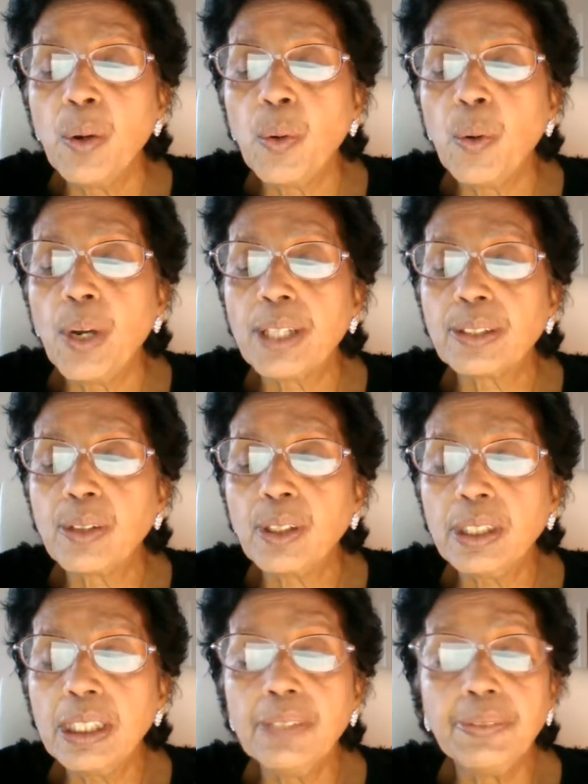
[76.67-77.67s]
who has
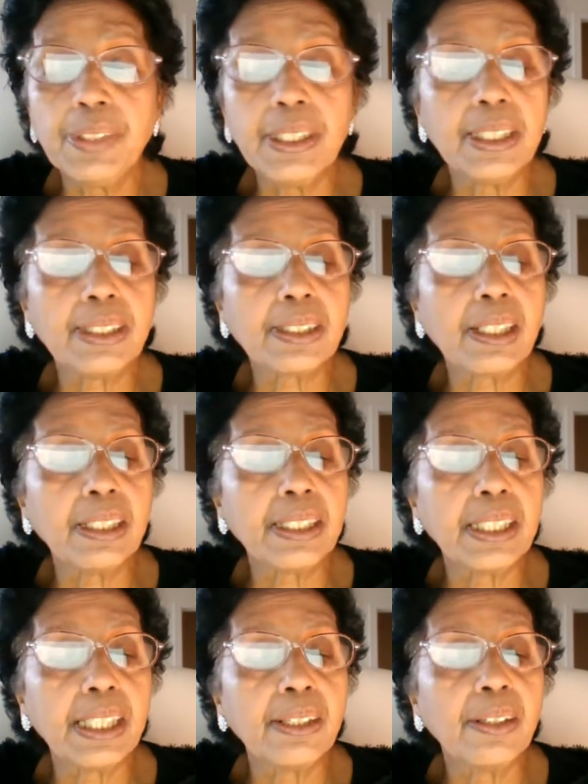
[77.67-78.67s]
not lived in this
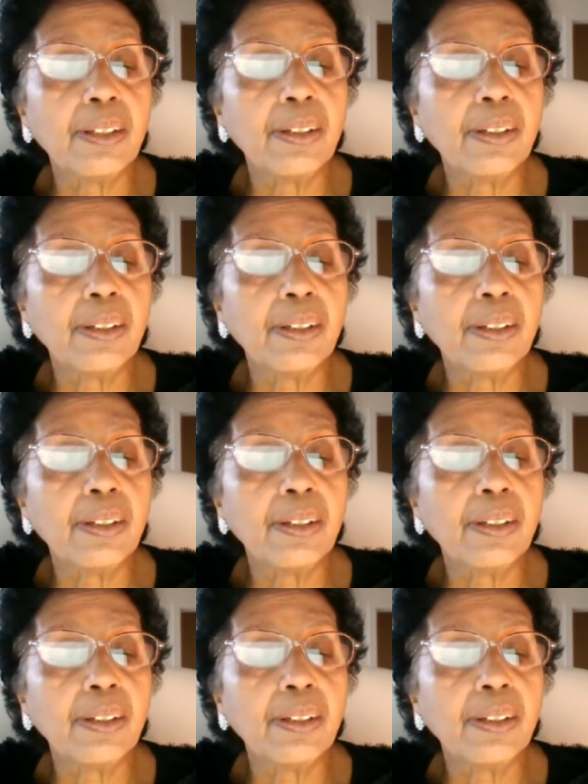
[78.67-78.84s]
country